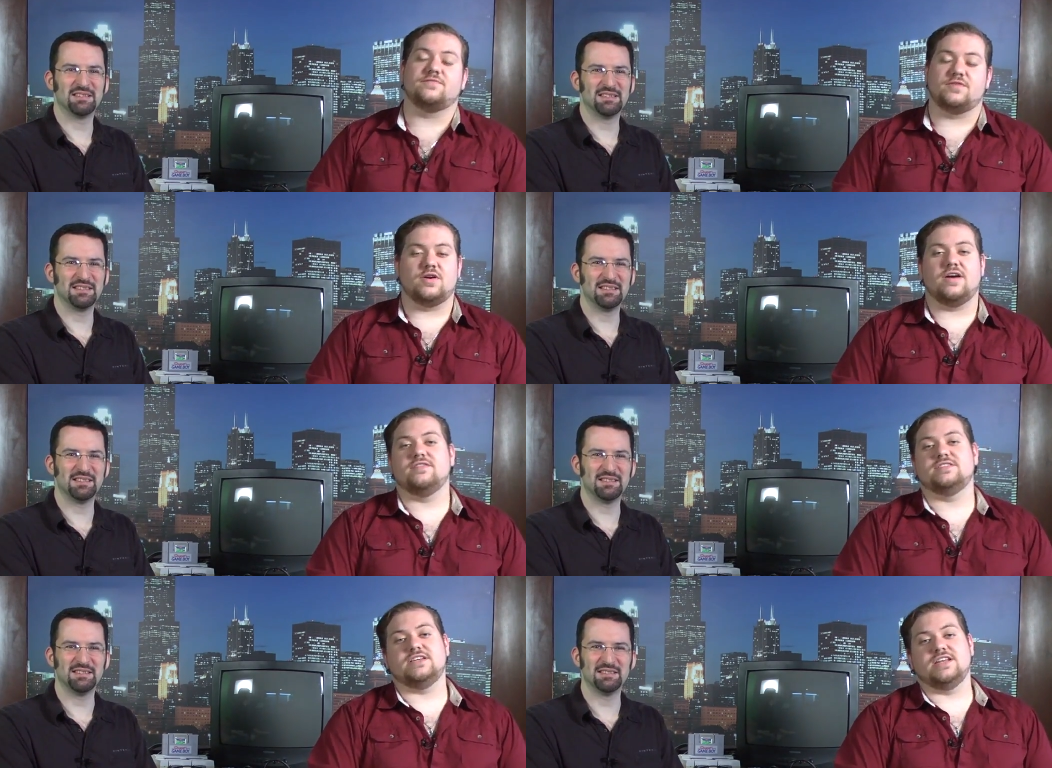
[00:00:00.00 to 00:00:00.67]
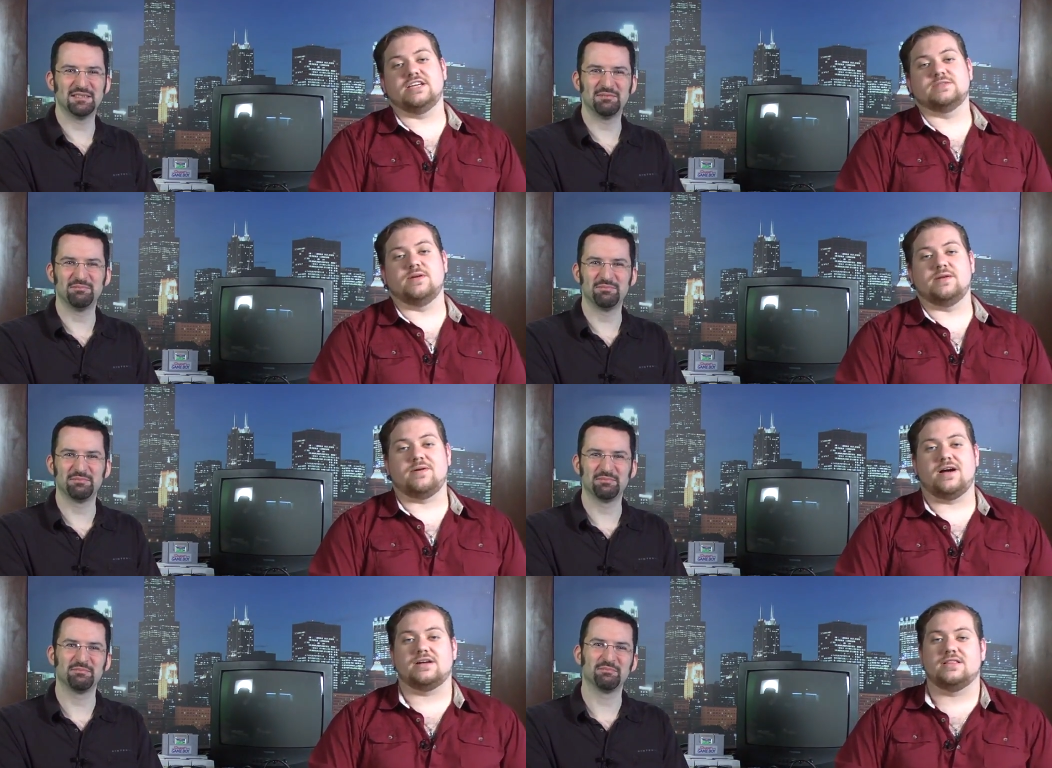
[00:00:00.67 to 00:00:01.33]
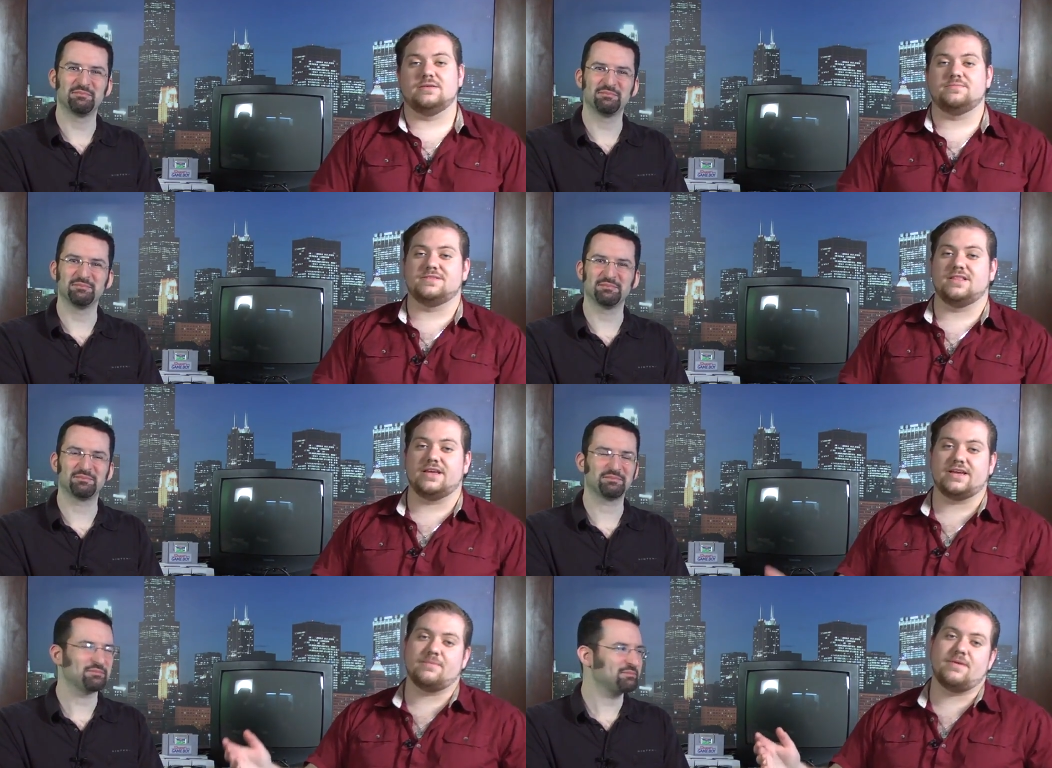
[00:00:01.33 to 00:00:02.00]
Speaker 1: if you haven't seen X Men Apocalypse,
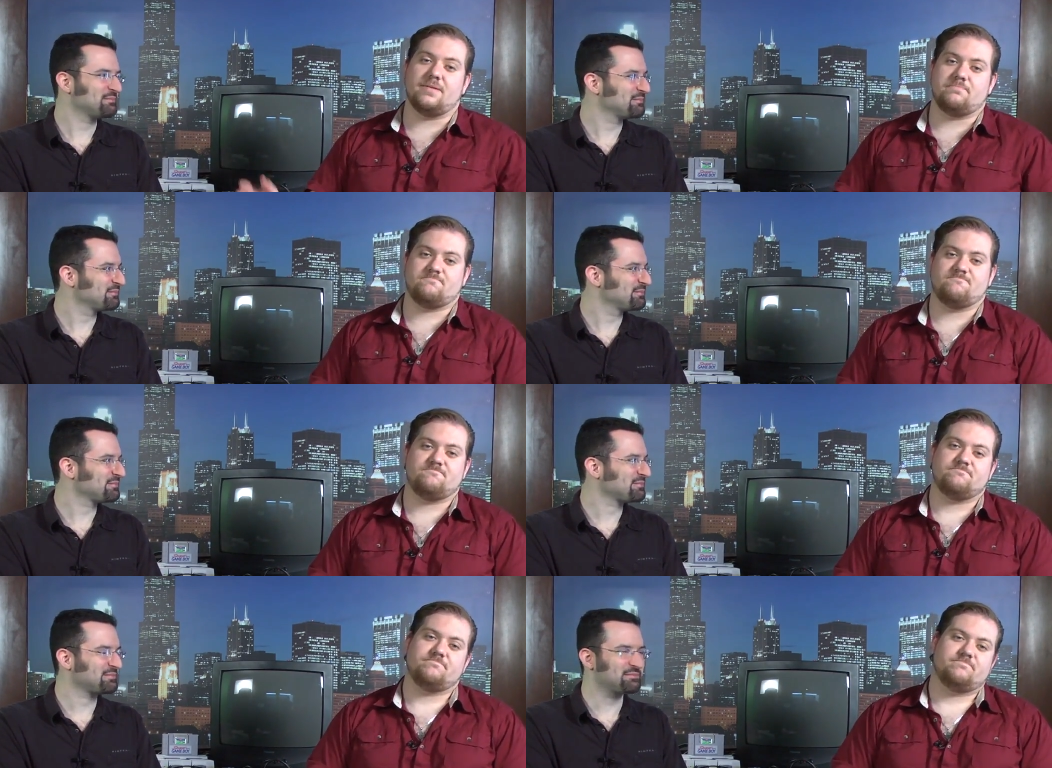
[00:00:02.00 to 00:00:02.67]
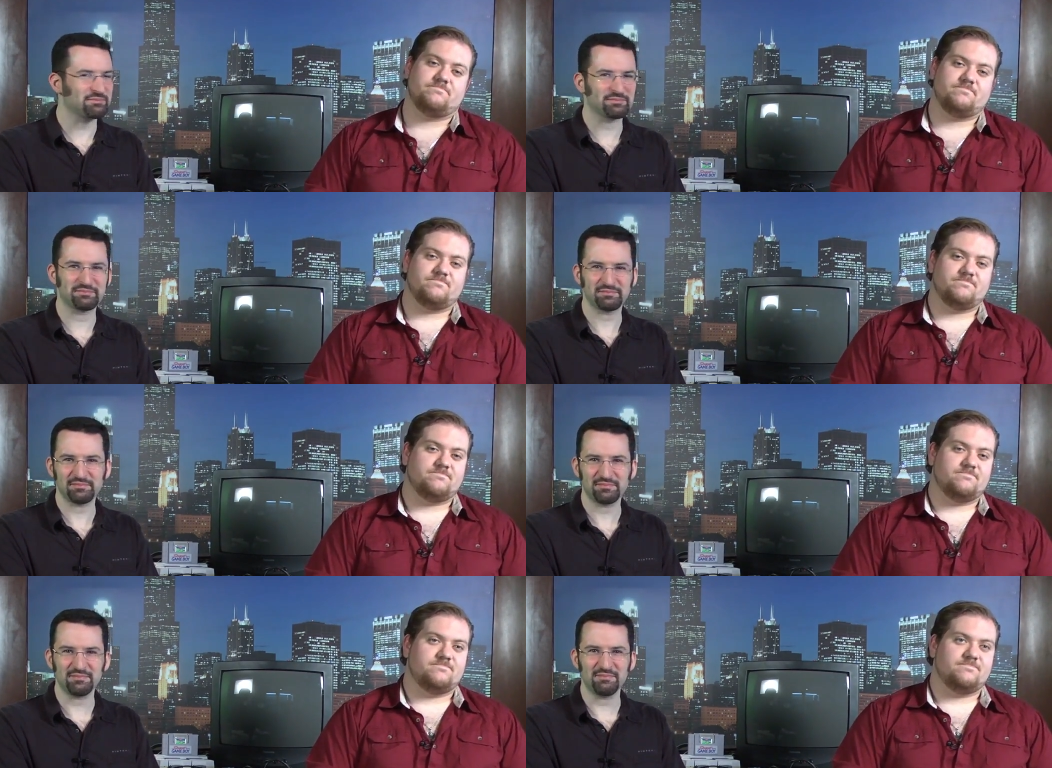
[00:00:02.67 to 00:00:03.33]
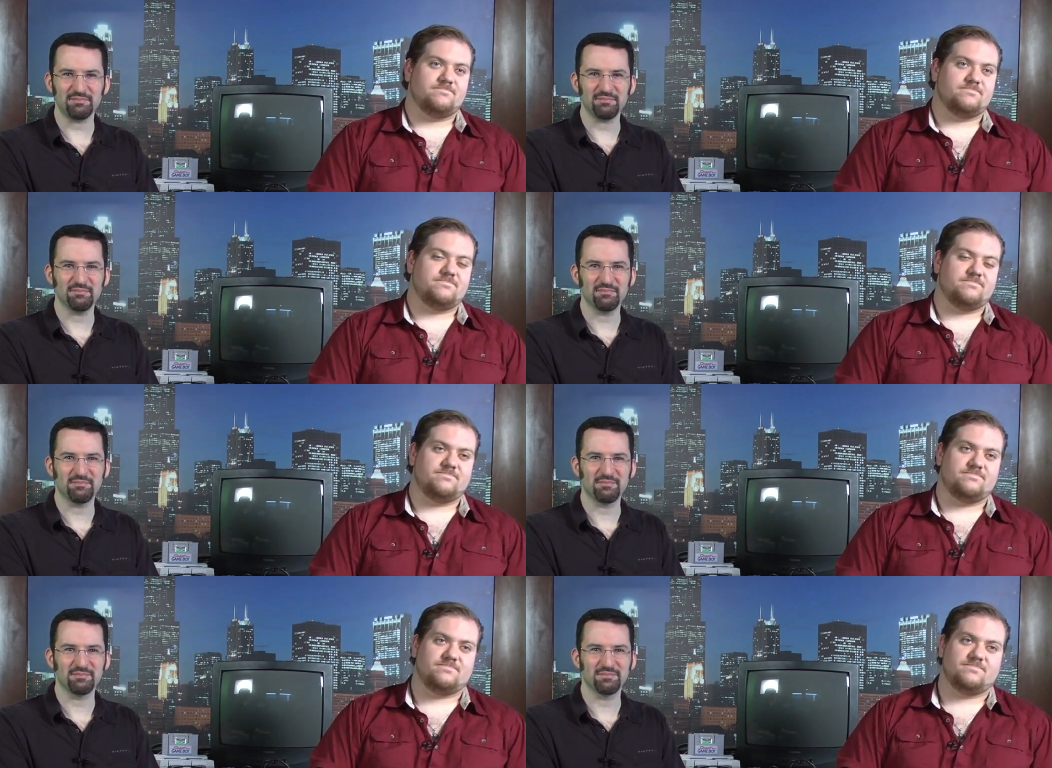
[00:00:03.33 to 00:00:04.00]
like, come on. Bambi versus
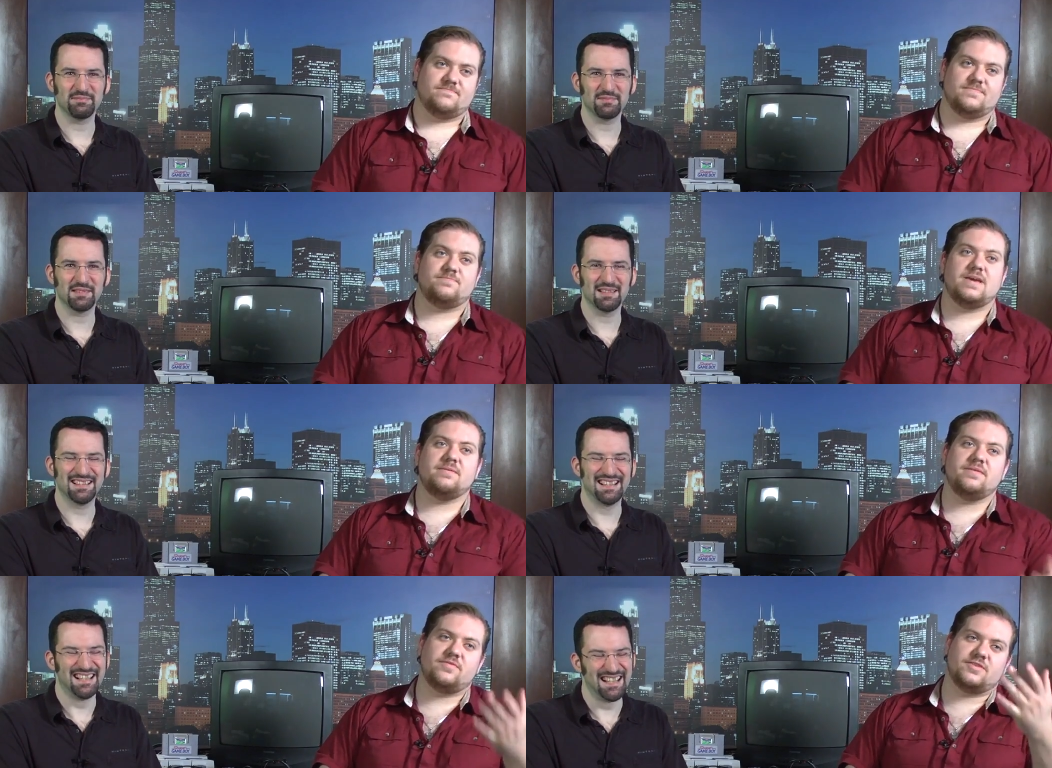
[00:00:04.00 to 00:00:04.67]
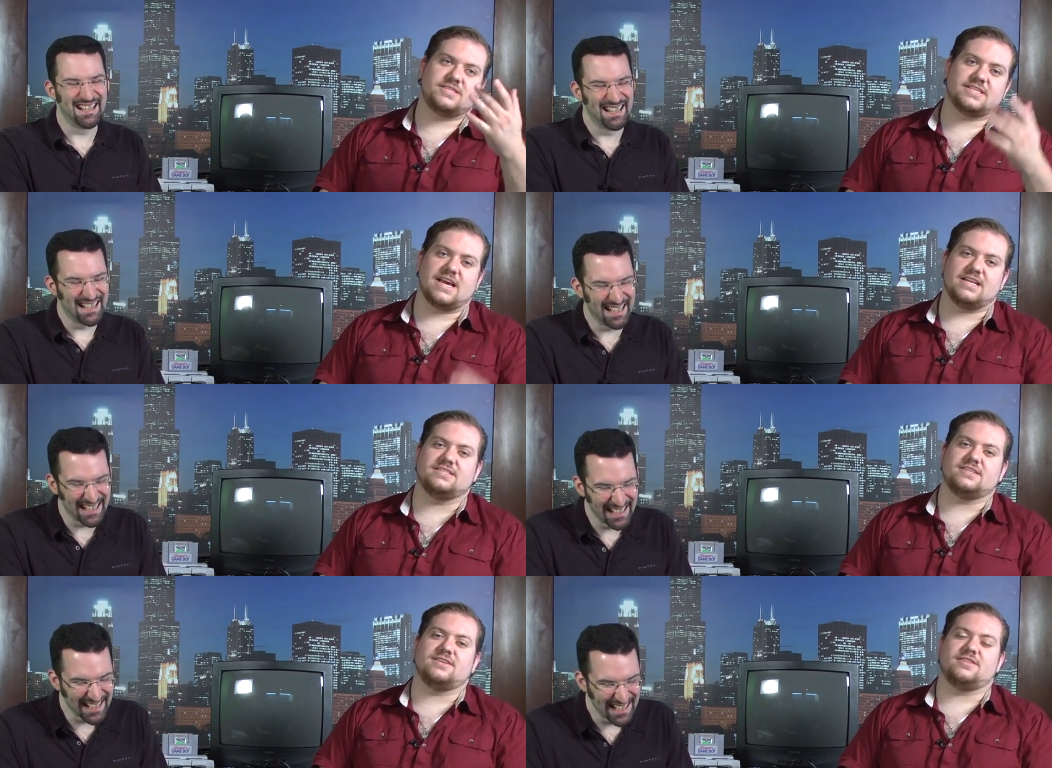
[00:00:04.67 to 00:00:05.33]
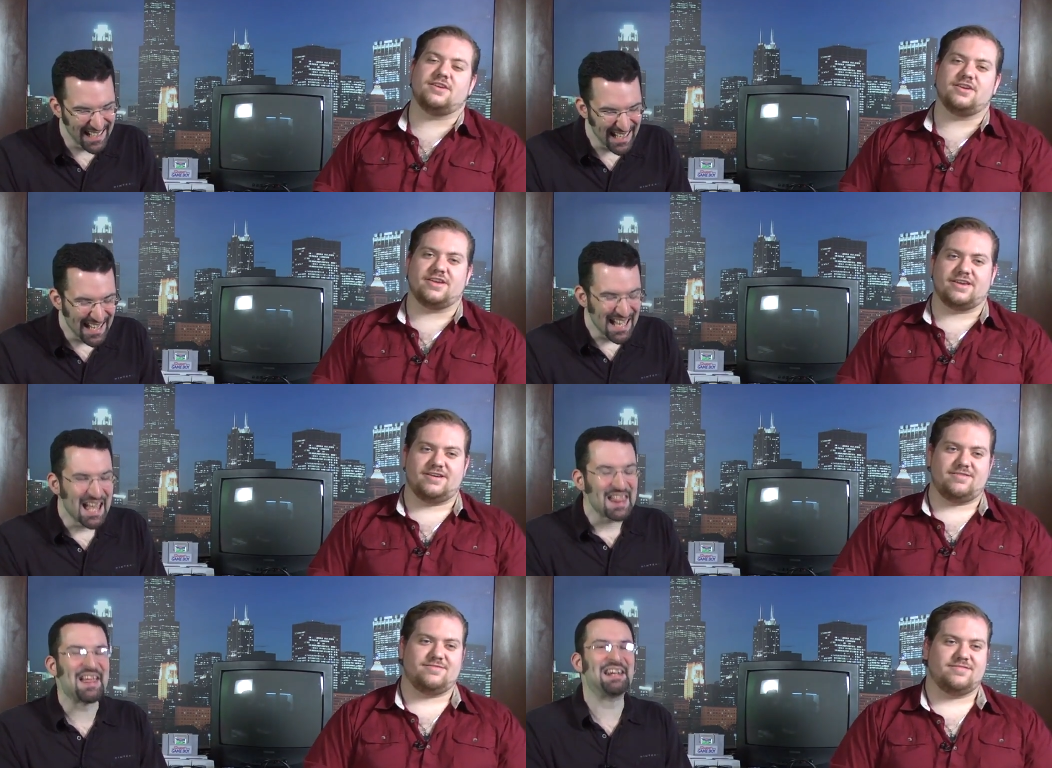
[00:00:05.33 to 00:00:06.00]
Godzilla. Bambi versus Godzilla. There you
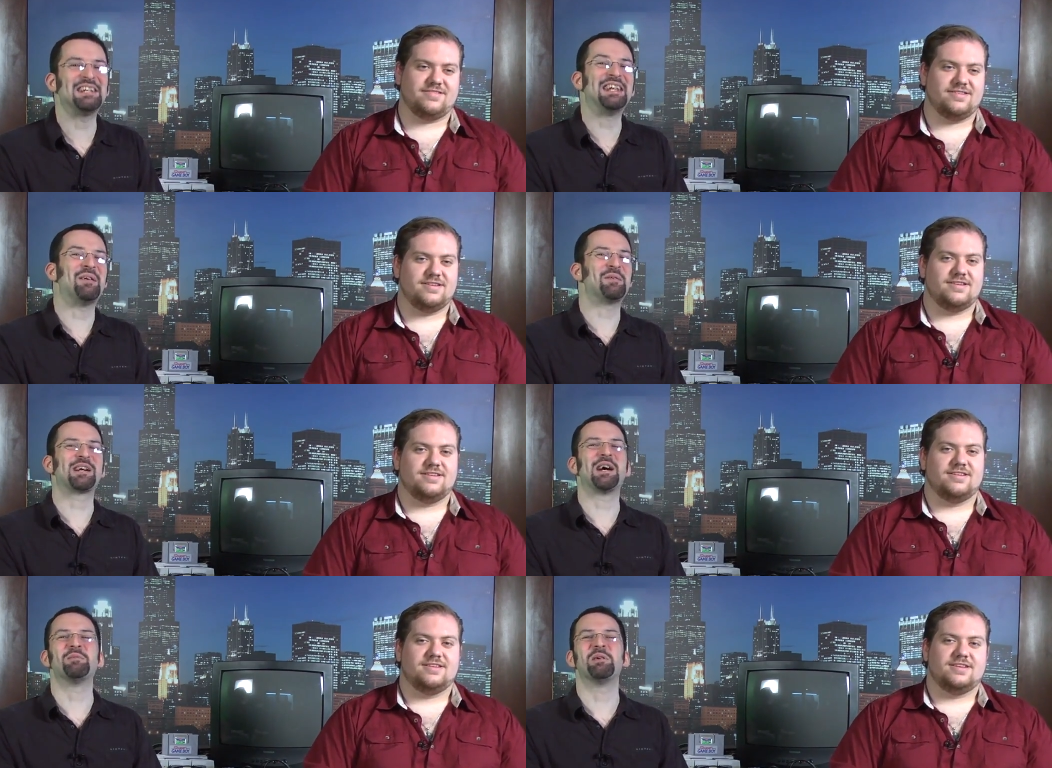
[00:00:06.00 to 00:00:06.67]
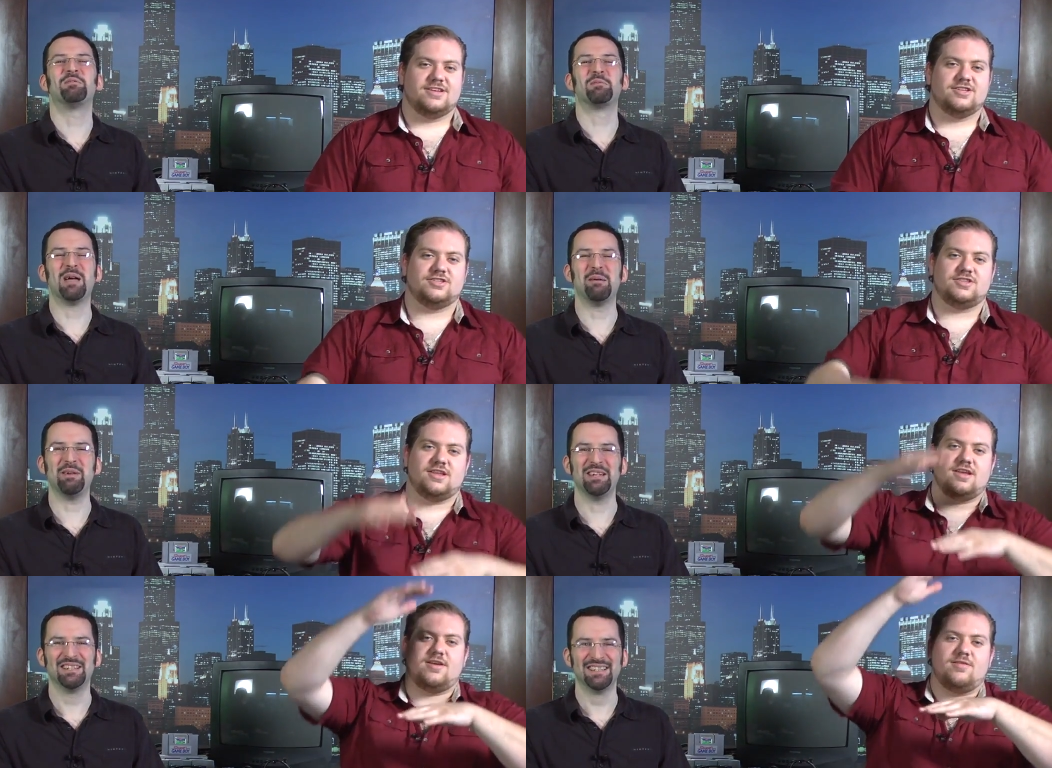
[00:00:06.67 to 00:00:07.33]
go.
Speaker 2: That did not work out well for Bambi.